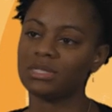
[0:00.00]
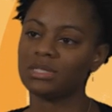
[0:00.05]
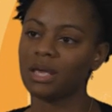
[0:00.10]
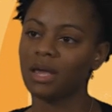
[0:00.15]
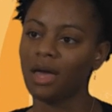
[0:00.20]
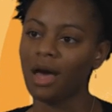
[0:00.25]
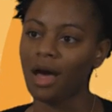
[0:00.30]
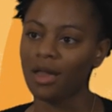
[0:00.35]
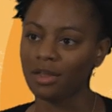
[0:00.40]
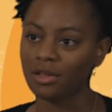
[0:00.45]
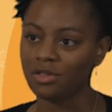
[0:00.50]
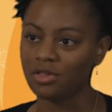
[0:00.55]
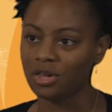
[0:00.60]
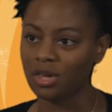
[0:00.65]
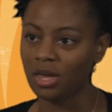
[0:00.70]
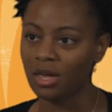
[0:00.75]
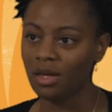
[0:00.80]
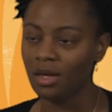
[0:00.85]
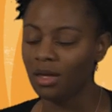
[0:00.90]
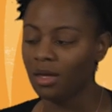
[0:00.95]

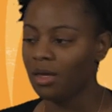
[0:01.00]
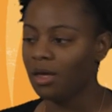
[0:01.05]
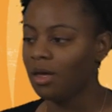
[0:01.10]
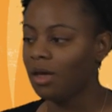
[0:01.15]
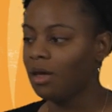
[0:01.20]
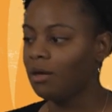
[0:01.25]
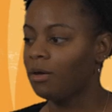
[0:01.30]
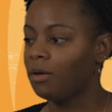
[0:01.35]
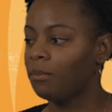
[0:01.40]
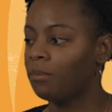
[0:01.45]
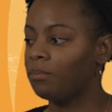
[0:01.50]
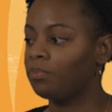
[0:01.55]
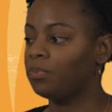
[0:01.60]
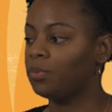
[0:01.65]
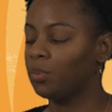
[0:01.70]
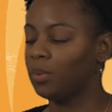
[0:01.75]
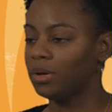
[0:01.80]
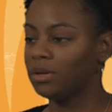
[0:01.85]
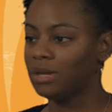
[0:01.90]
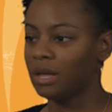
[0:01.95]
psychology. Um,
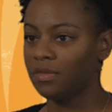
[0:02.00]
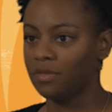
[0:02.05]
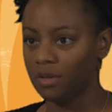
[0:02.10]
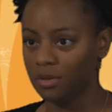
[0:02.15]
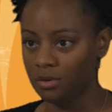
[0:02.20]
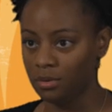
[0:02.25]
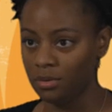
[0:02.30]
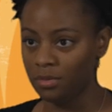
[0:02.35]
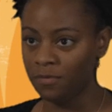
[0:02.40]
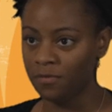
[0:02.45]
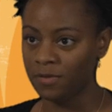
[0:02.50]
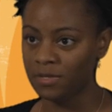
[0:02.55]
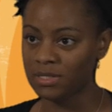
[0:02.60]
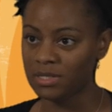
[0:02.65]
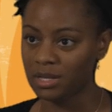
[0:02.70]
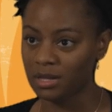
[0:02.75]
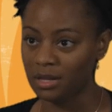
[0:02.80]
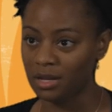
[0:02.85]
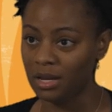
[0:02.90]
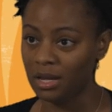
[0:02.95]
worked at the youth
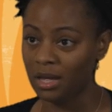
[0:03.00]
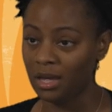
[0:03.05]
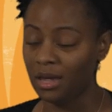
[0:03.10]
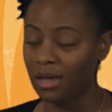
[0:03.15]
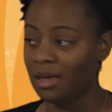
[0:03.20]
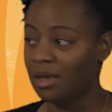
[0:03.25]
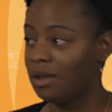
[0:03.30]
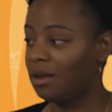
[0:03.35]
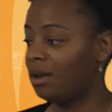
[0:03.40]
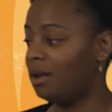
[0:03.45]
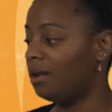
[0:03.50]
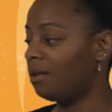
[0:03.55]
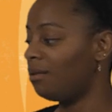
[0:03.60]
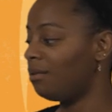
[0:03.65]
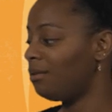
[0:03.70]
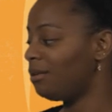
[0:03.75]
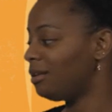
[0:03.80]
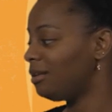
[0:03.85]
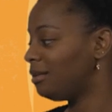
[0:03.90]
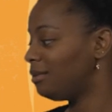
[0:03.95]
facility and
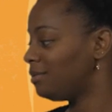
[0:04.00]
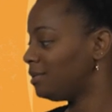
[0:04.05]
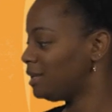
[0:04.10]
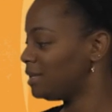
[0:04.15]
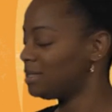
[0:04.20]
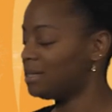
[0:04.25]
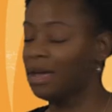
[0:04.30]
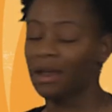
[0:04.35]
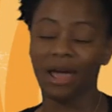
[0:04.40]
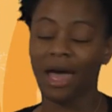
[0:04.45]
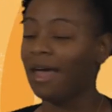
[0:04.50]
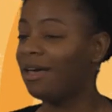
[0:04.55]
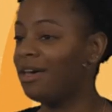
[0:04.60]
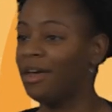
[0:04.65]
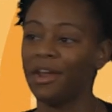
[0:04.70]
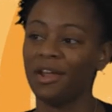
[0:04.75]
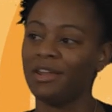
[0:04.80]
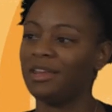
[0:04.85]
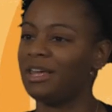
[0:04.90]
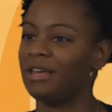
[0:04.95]
decided I
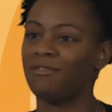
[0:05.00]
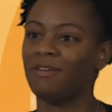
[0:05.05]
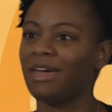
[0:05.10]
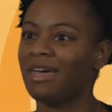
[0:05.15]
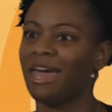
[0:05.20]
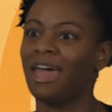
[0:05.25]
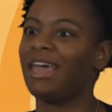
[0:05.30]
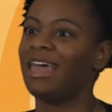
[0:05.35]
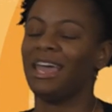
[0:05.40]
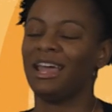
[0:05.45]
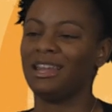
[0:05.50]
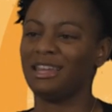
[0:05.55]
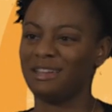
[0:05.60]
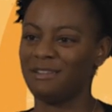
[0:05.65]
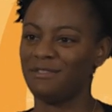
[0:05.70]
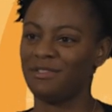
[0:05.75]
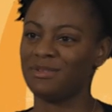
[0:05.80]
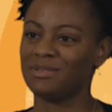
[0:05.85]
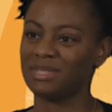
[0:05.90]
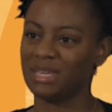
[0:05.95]
couldn't leave. Like I can't leave those